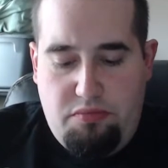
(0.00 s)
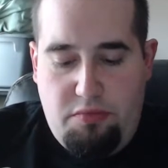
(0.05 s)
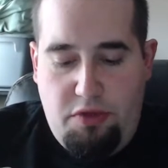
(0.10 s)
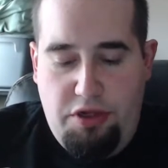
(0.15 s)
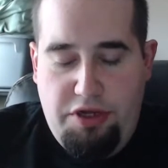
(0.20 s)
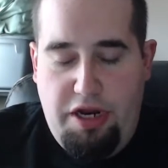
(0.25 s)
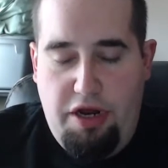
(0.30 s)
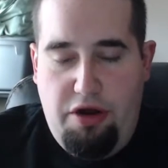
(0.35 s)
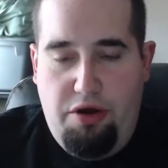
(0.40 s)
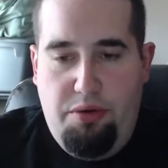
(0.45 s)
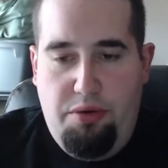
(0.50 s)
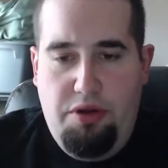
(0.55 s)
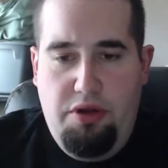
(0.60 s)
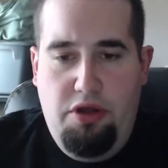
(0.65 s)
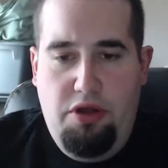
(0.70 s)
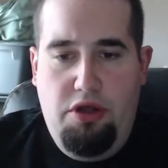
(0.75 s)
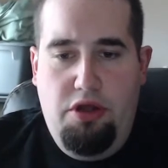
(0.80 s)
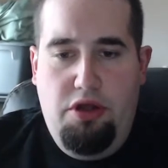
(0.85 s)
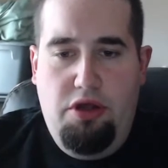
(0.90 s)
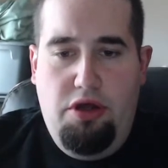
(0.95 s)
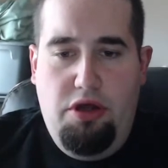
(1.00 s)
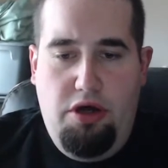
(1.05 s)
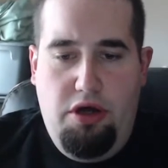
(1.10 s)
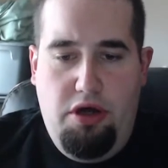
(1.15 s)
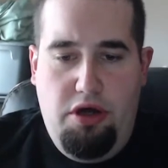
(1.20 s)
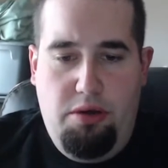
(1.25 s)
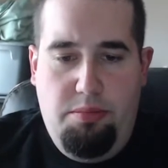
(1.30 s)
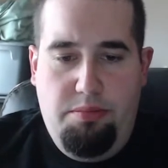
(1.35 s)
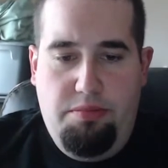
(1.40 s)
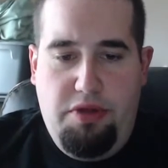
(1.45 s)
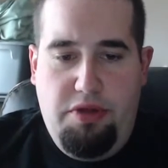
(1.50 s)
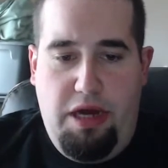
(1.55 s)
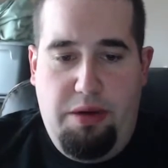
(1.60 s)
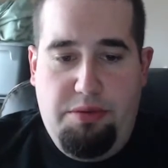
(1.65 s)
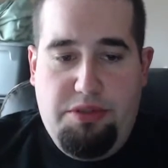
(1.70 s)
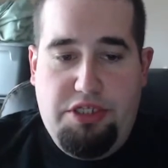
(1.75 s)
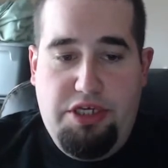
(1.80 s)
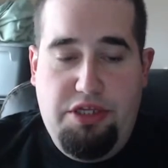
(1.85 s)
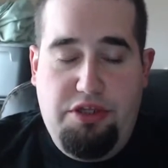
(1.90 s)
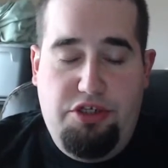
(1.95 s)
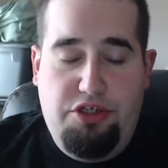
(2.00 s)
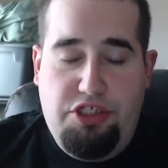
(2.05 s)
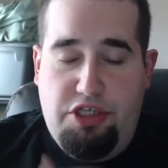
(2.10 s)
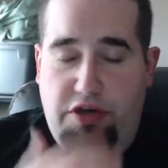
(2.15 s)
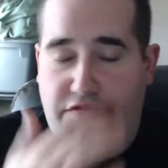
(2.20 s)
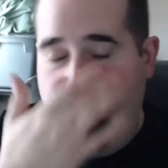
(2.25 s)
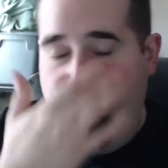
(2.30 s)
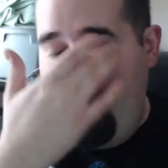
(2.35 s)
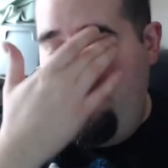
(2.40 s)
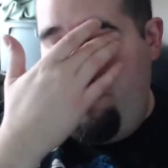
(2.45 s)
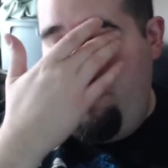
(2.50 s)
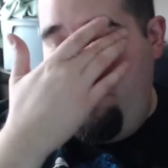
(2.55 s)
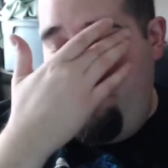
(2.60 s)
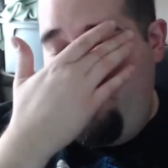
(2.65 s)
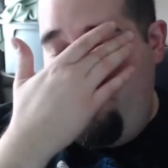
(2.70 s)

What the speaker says: Now, I would say the shuffle